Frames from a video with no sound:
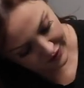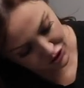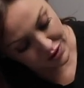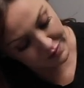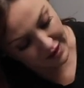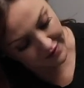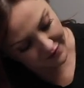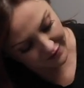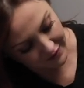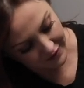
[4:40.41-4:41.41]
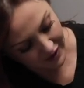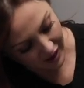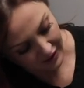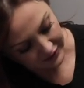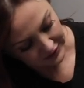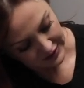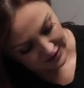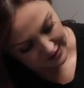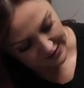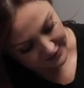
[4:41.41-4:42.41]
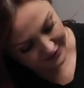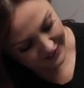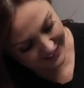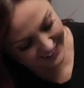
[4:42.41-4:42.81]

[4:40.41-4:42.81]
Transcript: treatment. Treatment. I like treatment better than